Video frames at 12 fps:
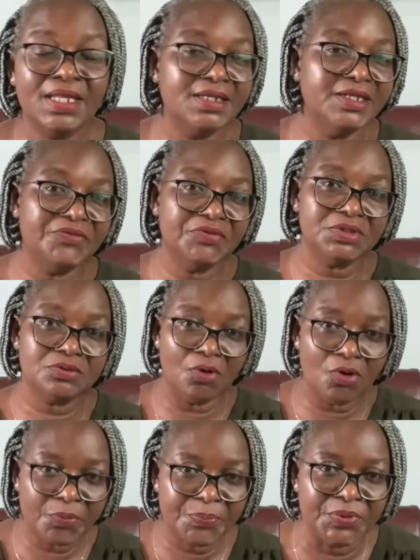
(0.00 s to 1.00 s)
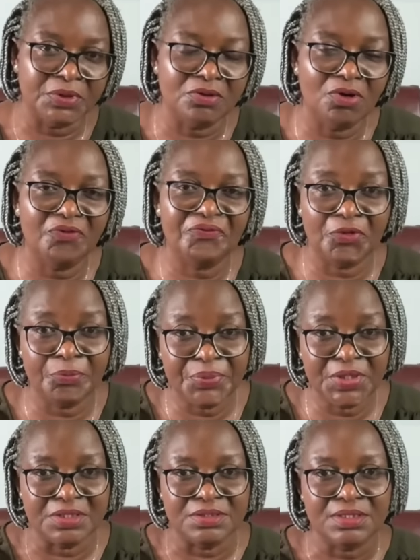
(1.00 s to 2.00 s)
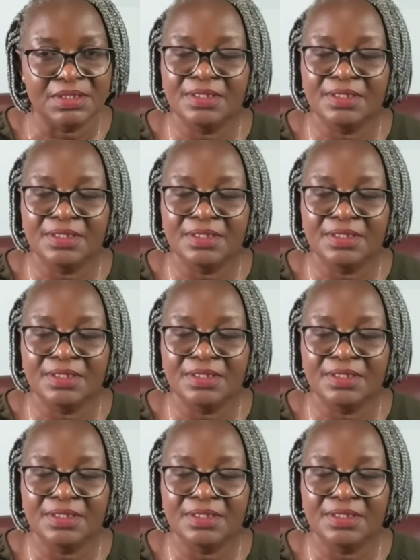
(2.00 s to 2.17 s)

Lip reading: I leave it open. God forbid,